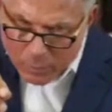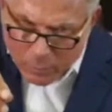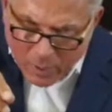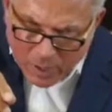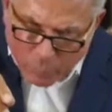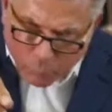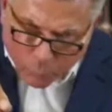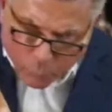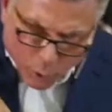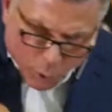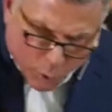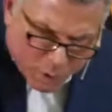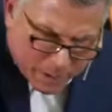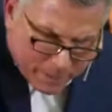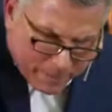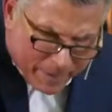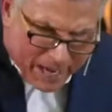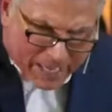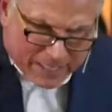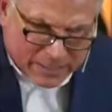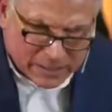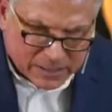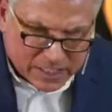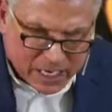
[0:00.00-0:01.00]
what root am
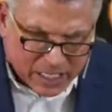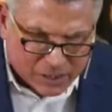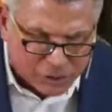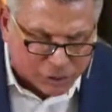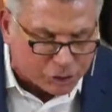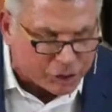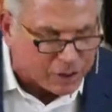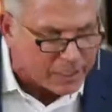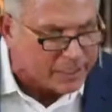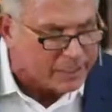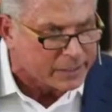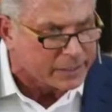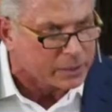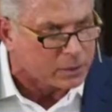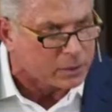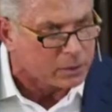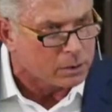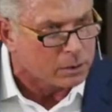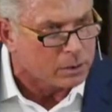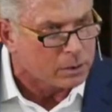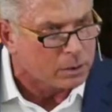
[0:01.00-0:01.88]
I touching?